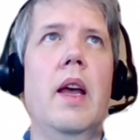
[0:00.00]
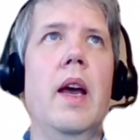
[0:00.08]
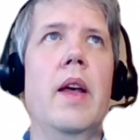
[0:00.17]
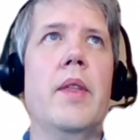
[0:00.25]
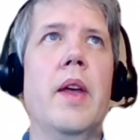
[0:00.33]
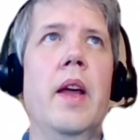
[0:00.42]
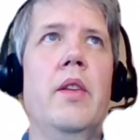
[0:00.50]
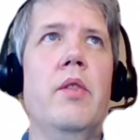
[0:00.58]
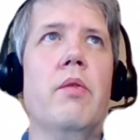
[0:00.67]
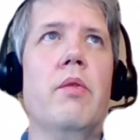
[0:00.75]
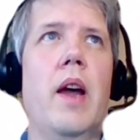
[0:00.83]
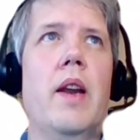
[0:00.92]
And then
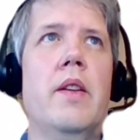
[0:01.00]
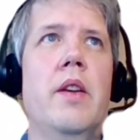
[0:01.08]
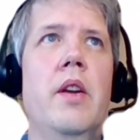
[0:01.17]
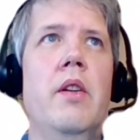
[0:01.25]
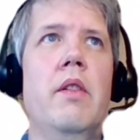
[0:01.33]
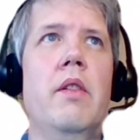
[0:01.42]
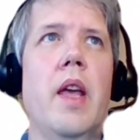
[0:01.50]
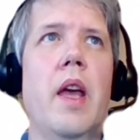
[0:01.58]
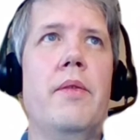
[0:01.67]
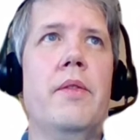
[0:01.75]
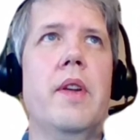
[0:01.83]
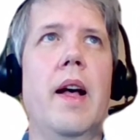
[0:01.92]
you write here in the
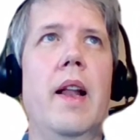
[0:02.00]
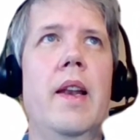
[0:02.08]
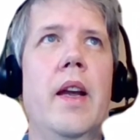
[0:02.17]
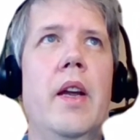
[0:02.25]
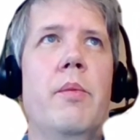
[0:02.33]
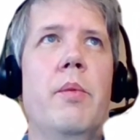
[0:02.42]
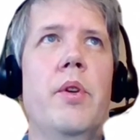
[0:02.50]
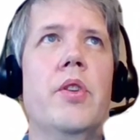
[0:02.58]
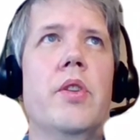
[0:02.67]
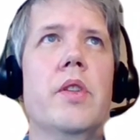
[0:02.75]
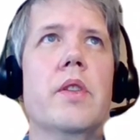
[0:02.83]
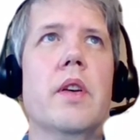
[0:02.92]
FTL
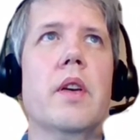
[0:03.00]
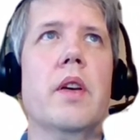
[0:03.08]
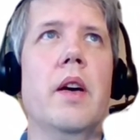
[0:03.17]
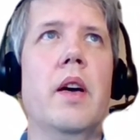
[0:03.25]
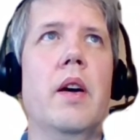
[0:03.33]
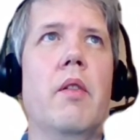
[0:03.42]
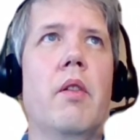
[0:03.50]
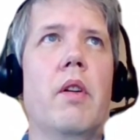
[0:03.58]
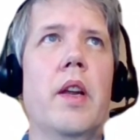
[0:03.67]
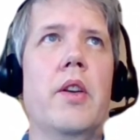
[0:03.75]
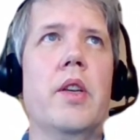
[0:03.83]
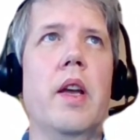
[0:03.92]
languages or
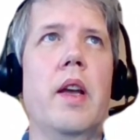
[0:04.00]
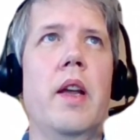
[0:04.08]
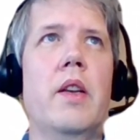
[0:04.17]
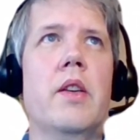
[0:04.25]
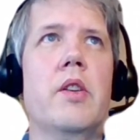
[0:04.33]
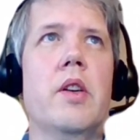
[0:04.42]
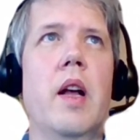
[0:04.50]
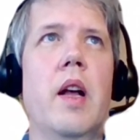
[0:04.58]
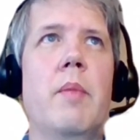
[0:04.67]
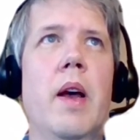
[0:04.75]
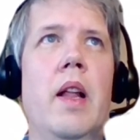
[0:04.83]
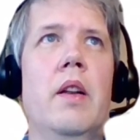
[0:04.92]
in
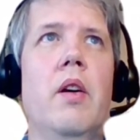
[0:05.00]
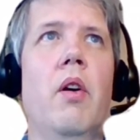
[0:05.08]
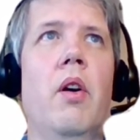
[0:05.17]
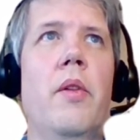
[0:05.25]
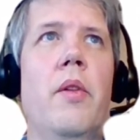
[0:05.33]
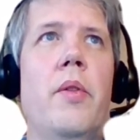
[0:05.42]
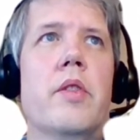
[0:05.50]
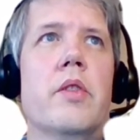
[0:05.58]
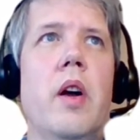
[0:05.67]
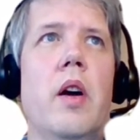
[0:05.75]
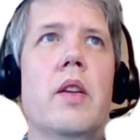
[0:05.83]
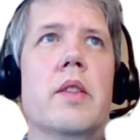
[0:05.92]
HTML all the
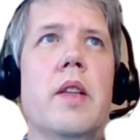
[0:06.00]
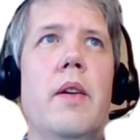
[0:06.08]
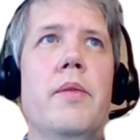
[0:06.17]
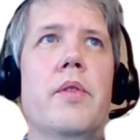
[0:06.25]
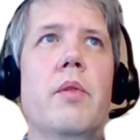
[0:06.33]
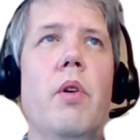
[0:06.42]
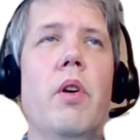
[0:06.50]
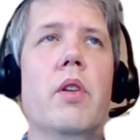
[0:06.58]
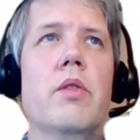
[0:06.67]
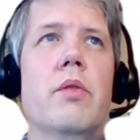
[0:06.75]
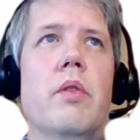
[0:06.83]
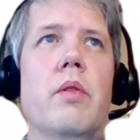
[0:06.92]
stuff you
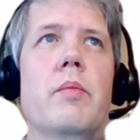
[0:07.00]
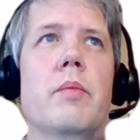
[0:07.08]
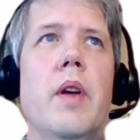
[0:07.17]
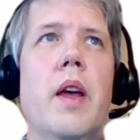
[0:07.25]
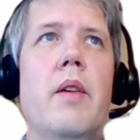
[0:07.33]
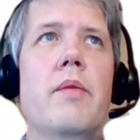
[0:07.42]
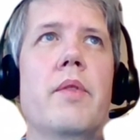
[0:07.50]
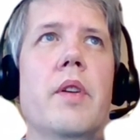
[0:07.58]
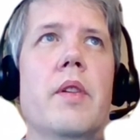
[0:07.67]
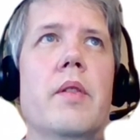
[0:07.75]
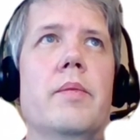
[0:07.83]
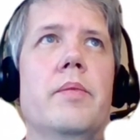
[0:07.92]
want to have
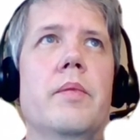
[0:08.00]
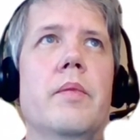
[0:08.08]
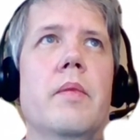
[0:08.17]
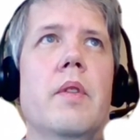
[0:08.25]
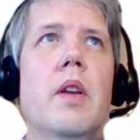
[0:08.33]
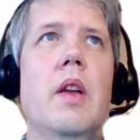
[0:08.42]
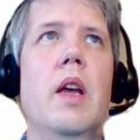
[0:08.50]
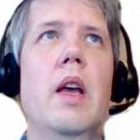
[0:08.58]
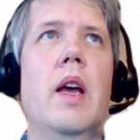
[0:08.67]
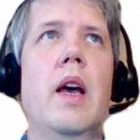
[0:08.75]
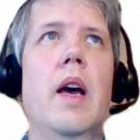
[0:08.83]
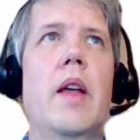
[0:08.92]
here.
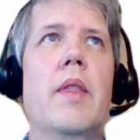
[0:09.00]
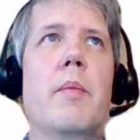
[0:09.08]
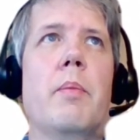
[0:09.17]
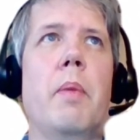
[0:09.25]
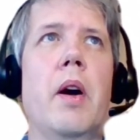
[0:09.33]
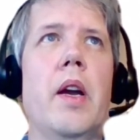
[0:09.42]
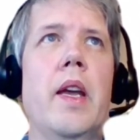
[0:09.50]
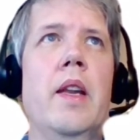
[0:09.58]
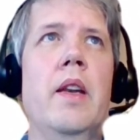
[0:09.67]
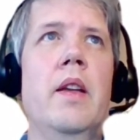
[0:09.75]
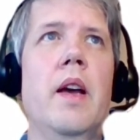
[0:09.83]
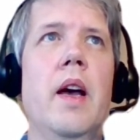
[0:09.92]
At the
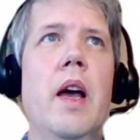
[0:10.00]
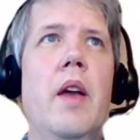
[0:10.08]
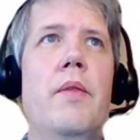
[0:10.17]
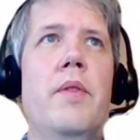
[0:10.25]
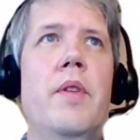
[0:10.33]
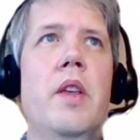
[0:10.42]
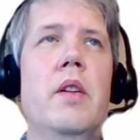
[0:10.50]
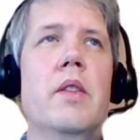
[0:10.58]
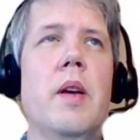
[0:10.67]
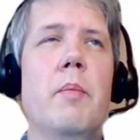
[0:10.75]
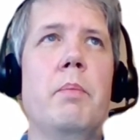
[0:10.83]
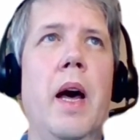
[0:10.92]
beginning, I have here
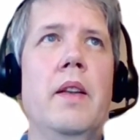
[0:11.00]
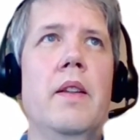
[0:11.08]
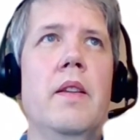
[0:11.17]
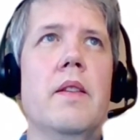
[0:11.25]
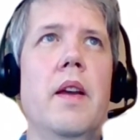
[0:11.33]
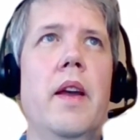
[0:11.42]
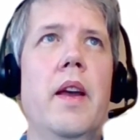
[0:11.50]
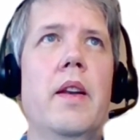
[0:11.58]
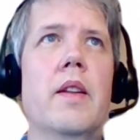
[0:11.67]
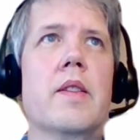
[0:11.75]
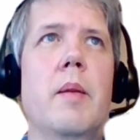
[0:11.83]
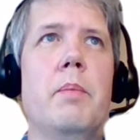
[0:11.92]
some buttons. I
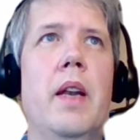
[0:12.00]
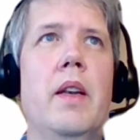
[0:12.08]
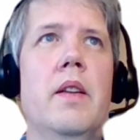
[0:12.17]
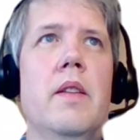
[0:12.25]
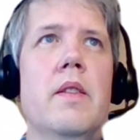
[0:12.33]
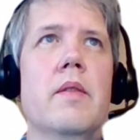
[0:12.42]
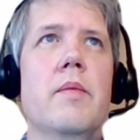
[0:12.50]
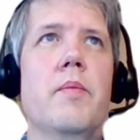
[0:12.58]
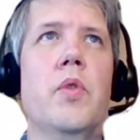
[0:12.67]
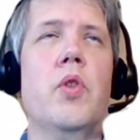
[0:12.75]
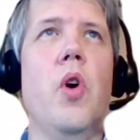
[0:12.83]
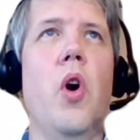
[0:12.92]
added some buttons
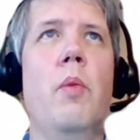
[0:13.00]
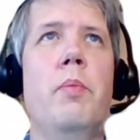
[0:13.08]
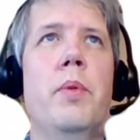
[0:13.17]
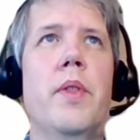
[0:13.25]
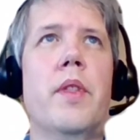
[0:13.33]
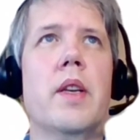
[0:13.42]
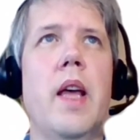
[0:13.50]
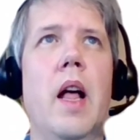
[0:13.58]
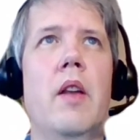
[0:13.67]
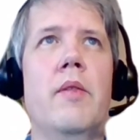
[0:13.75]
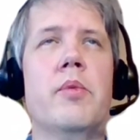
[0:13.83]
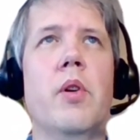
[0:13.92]
to open the
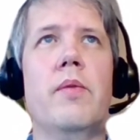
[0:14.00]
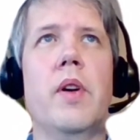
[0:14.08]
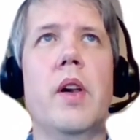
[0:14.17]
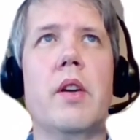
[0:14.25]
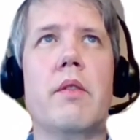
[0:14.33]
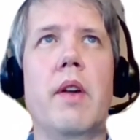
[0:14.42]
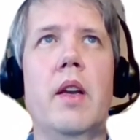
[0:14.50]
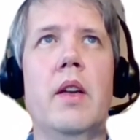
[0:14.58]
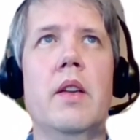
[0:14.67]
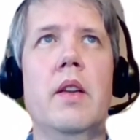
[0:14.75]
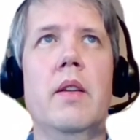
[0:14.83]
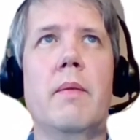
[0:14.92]
delf profile
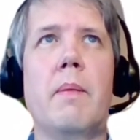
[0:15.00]
directly,